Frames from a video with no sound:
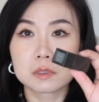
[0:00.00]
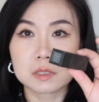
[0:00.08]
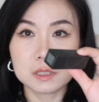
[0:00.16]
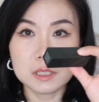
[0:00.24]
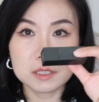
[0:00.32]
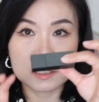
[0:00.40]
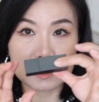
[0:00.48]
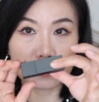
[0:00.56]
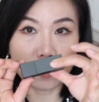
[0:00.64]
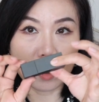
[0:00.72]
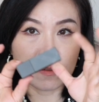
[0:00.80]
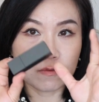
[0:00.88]
This is
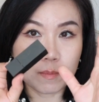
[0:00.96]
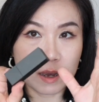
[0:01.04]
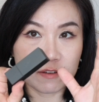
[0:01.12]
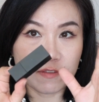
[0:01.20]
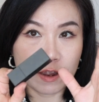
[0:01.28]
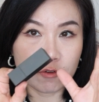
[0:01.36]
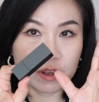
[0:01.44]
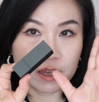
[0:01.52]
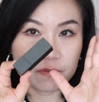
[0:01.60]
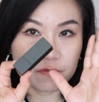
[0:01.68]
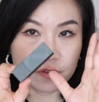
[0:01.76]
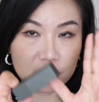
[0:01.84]
one of my very
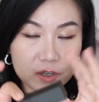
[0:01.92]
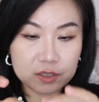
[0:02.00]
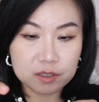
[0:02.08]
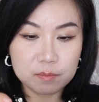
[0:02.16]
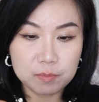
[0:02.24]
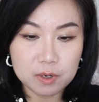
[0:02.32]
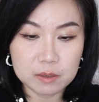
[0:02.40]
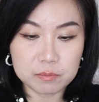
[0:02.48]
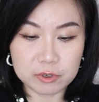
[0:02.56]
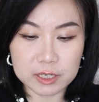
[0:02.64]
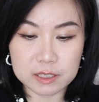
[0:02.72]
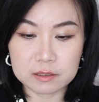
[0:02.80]
first
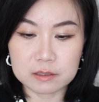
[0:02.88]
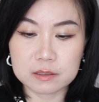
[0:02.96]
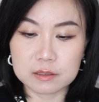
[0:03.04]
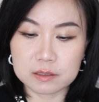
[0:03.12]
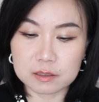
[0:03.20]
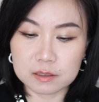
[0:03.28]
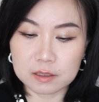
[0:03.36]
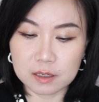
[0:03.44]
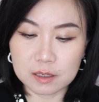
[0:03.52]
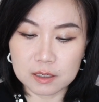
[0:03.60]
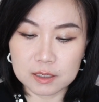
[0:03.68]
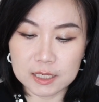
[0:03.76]
Burberry's
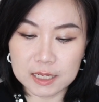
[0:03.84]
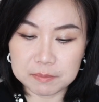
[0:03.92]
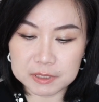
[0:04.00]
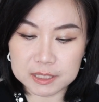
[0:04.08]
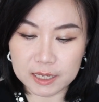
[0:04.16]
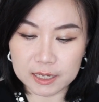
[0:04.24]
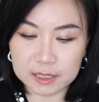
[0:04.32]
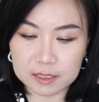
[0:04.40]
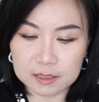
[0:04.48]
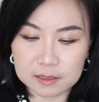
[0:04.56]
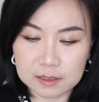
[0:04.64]
lipstick.